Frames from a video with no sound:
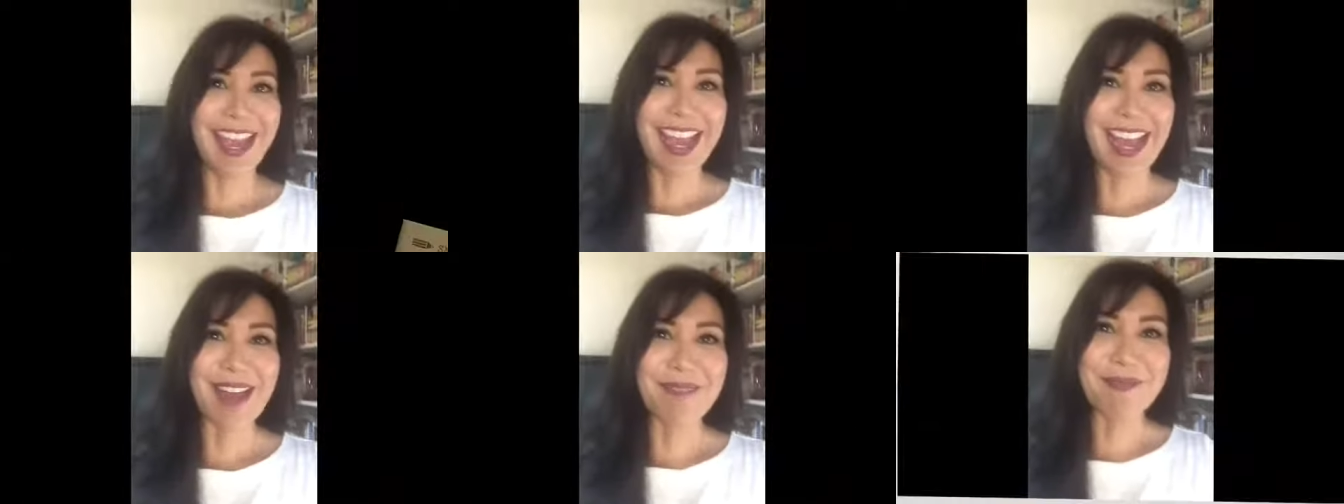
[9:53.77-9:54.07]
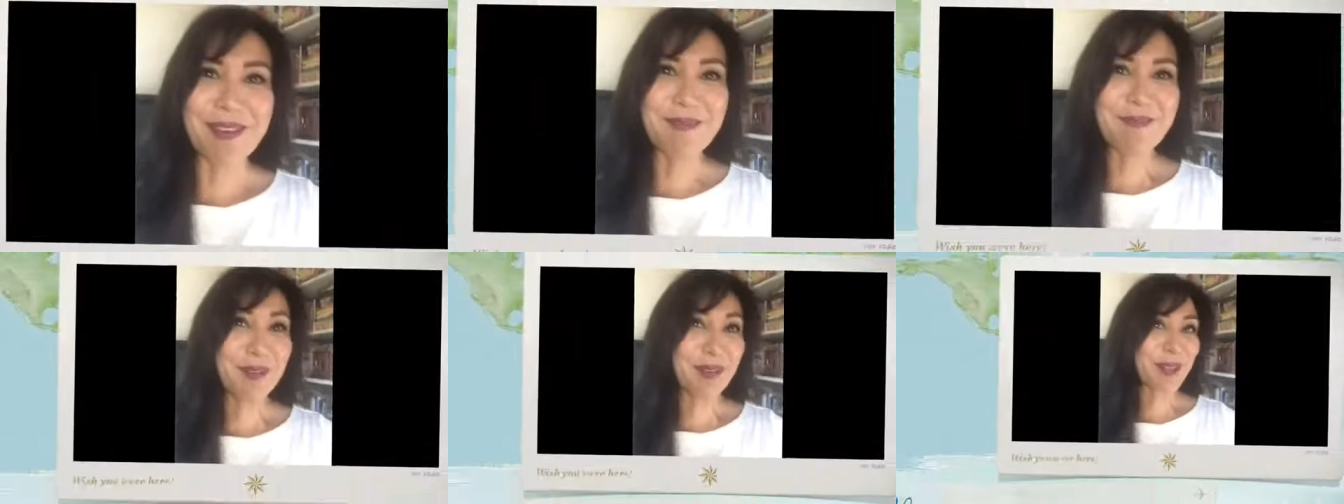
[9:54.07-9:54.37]

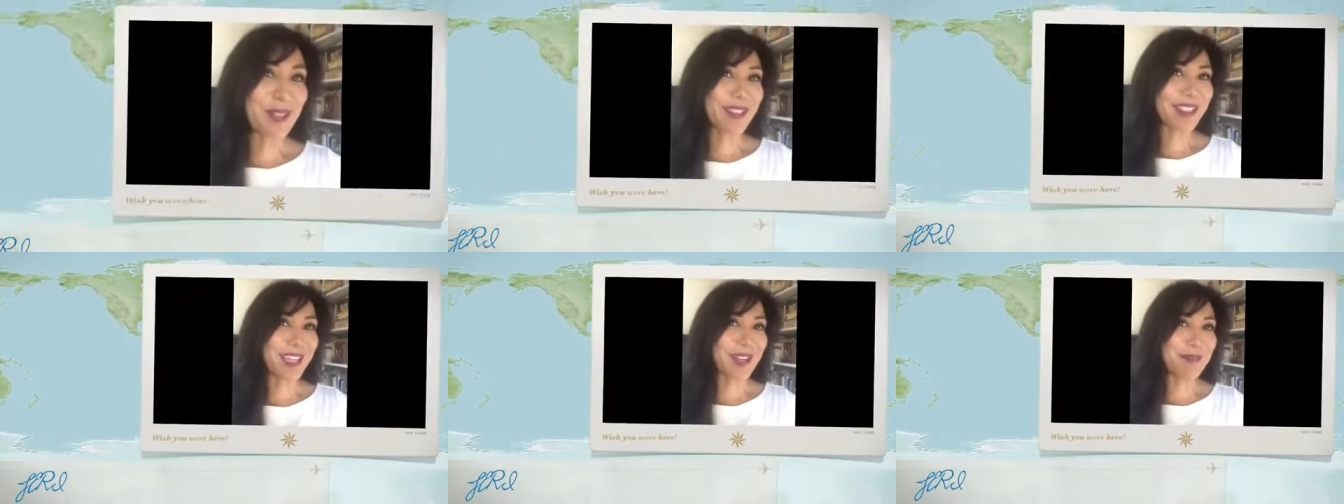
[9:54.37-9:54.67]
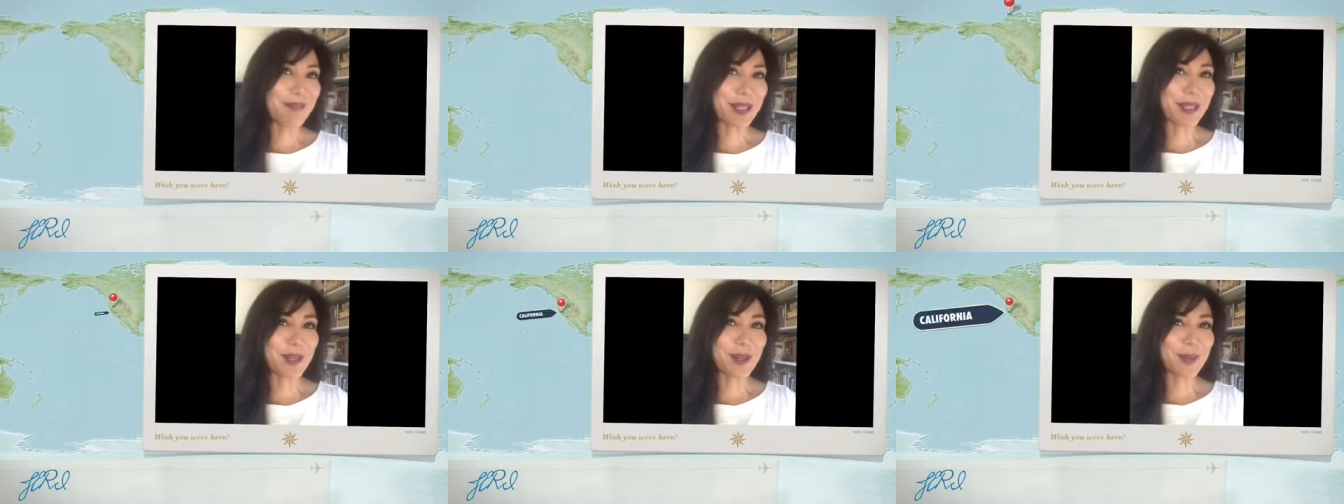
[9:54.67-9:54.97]
Happy birthday,
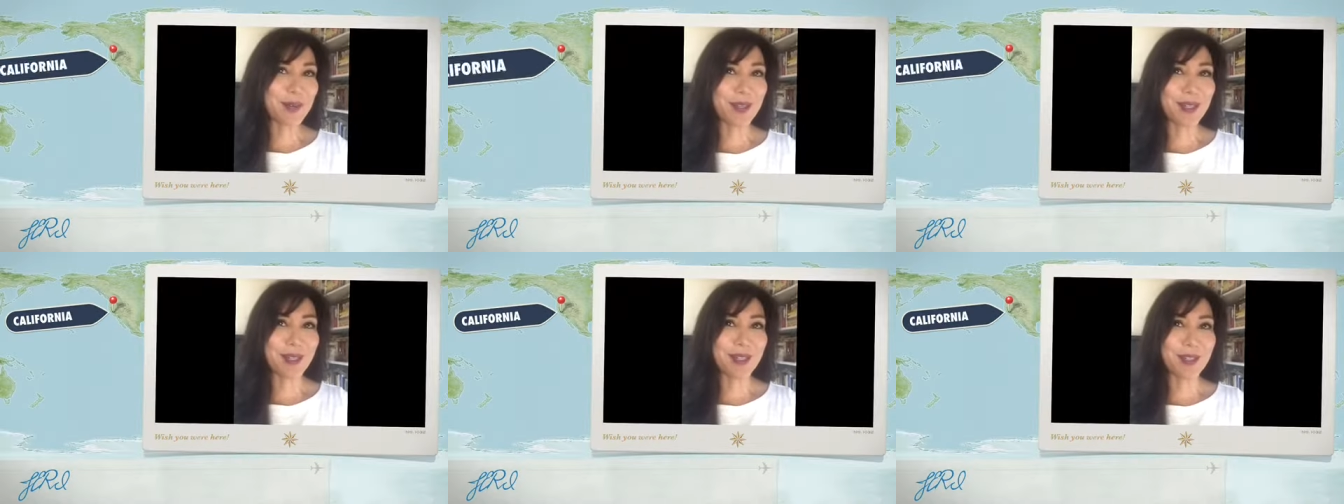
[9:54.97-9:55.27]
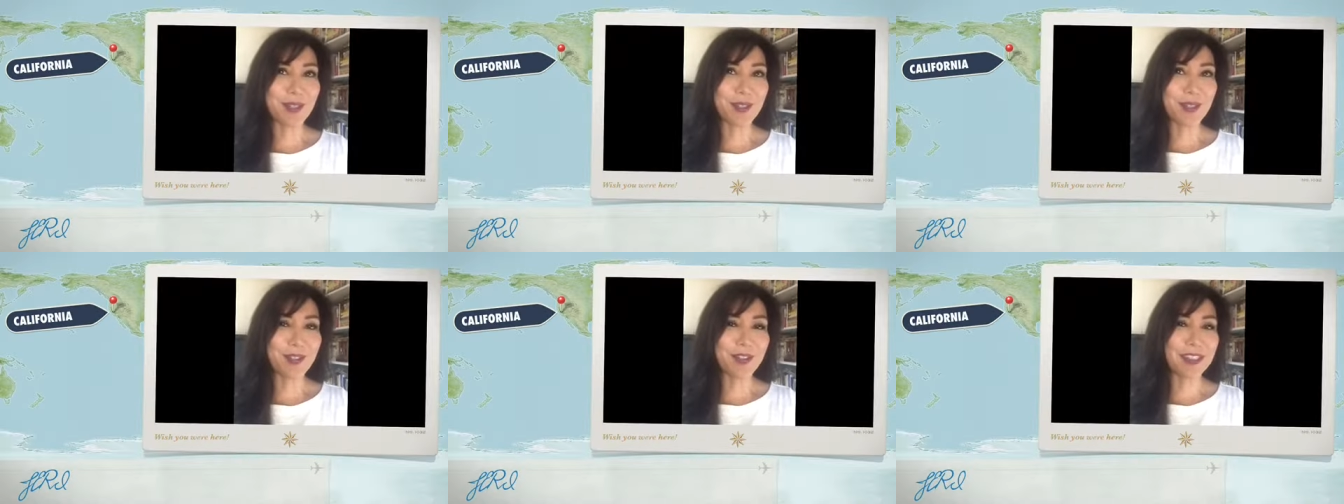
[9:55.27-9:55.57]

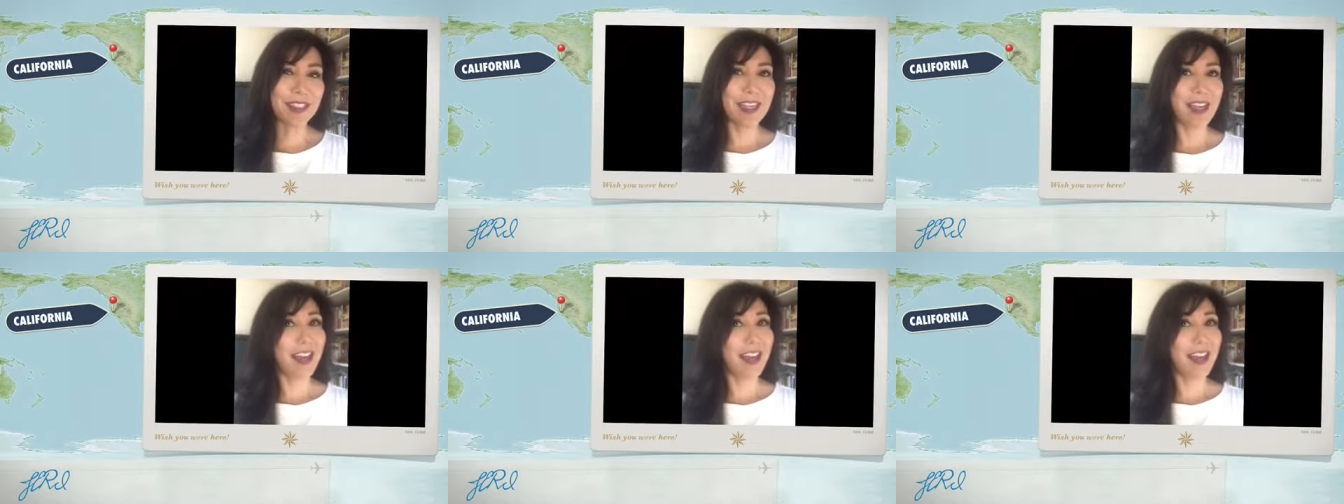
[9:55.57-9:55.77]
Mikaru.